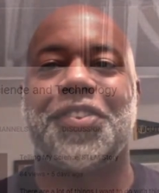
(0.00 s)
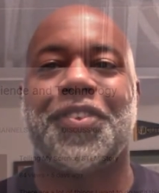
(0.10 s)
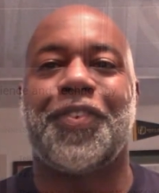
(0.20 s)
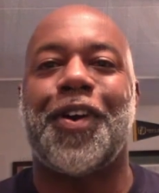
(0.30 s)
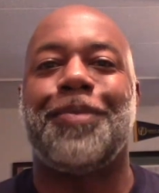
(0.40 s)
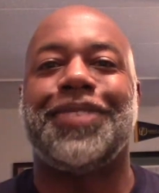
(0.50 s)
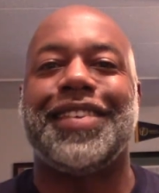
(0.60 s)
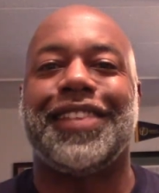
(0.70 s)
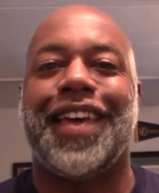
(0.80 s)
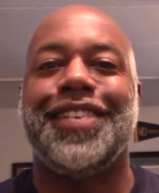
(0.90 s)
of all,
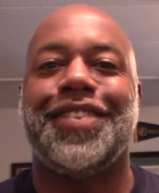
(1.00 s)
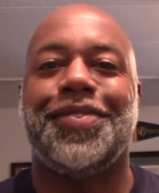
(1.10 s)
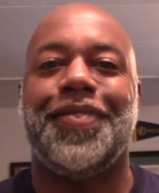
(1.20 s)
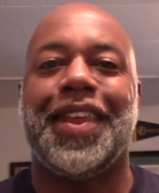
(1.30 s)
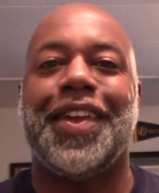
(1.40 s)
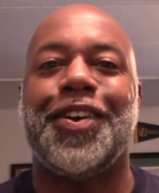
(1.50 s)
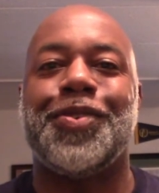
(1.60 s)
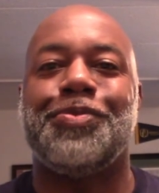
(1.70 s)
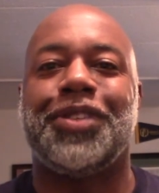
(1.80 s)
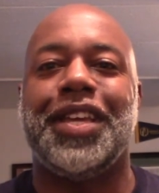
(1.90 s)
please like this
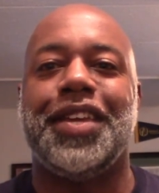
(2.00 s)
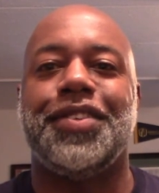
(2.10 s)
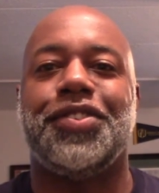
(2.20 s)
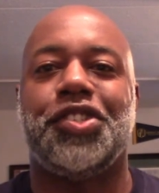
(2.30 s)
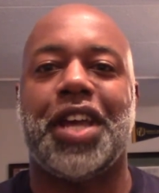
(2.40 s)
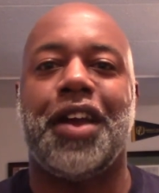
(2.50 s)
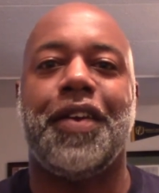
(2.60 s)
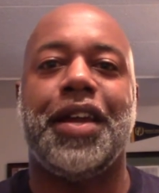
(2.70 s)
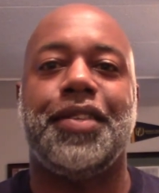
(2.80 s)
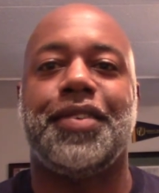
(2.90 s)
video, please share
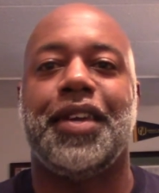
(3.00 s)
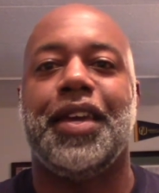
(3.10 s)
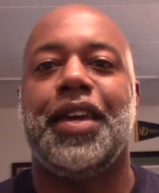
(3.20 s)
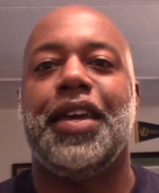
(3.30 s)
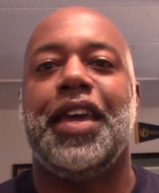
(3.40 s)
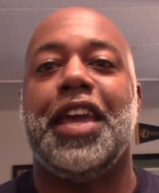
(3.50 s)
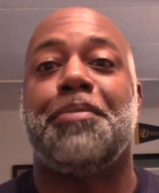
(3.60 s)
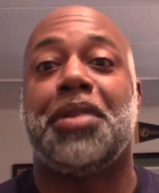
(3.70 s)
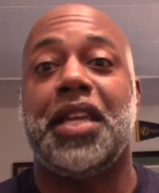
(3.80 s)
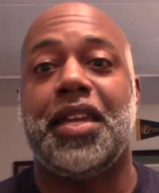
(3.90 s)
it,
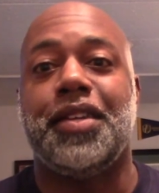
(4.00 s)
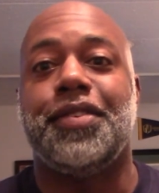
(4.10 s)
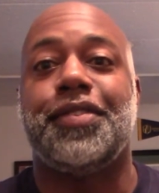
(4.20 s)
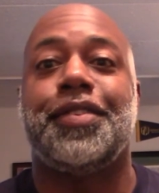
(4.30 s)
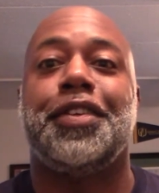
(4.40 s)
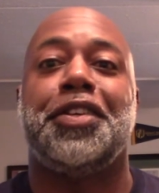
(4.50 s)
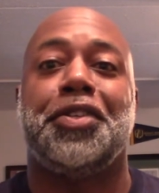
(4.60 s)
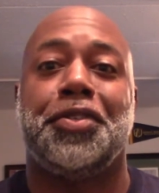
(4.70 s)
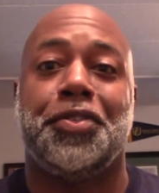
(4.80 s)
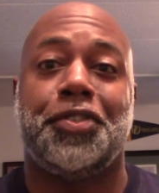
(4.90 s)
and please
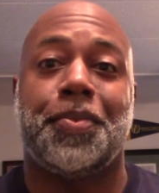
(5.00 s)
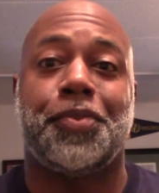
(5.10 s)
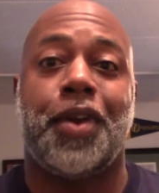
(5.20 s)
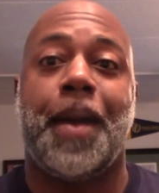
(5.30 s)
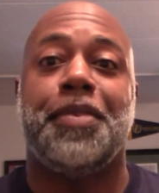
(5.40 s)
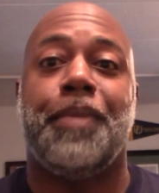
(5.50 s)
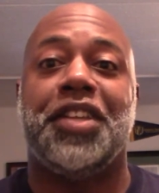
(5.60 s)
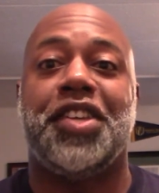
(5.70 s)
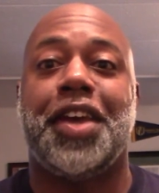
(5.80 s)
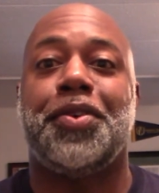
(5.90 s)
subscribe to my
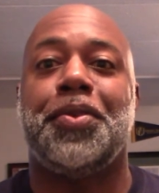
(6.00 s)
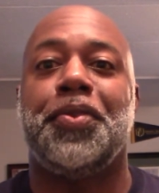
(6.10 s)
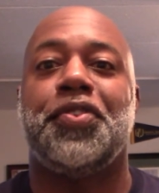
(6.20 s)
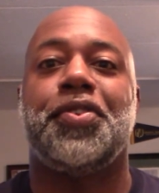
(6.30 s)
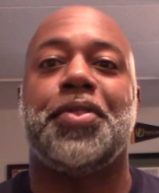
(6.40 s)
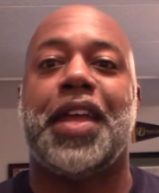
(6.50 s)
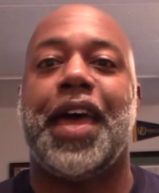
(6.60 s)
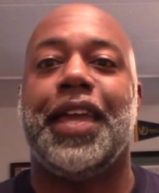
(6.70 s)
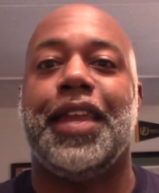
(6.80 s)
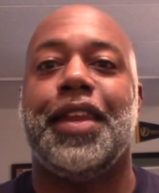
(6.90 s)
channel so that I
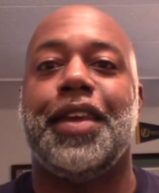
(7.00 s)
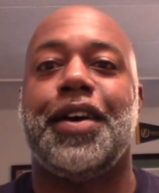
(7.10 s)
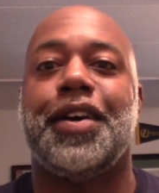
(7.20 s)
can